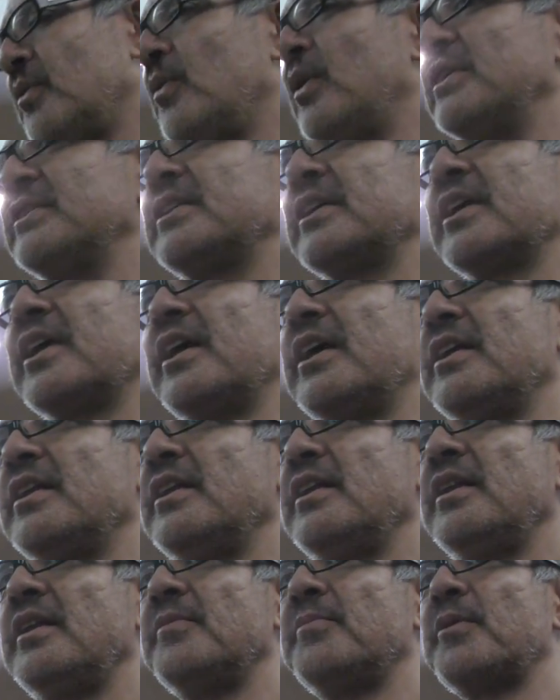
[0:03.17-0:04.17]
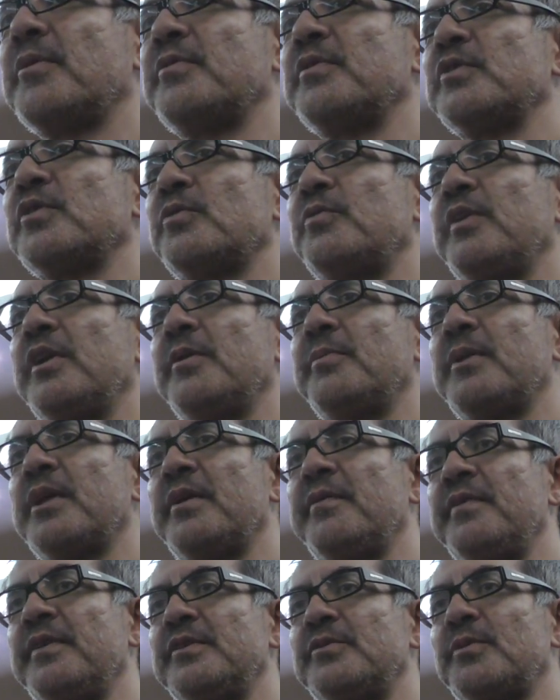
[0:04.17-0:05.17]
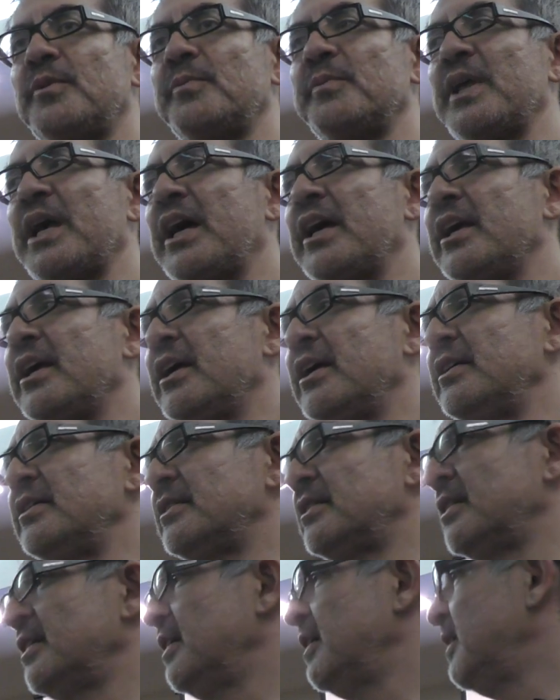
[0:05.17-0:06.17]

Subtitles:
once again Professor Phillip Griffiths from the IAS.